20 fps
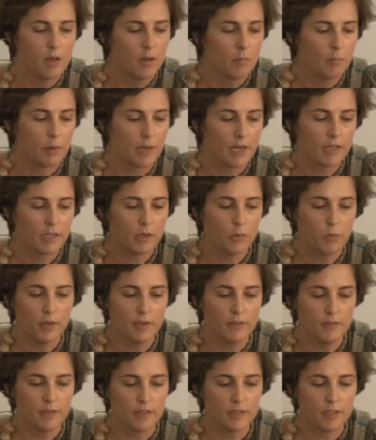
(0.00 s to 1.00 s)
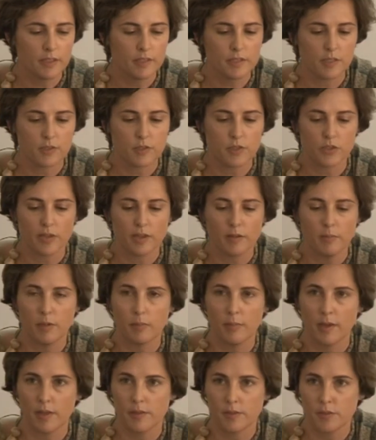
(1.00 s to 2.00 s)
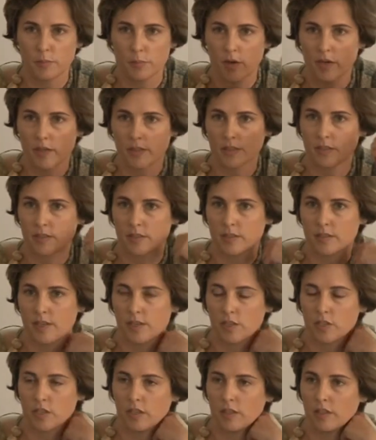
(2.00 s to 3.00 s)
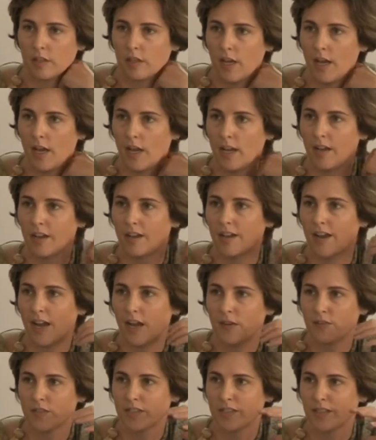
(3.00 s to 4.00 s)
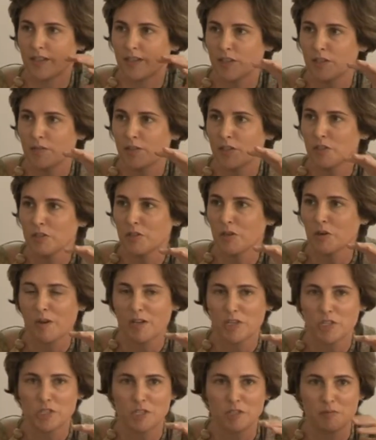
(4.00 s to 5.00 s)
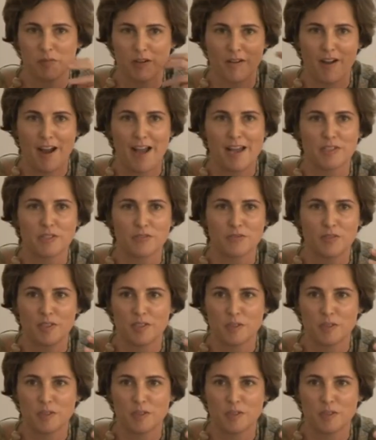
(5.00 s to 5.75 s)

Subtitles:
But I think one of the things that struck me about this morning's discussion, and I have to say that the original question that we were asked for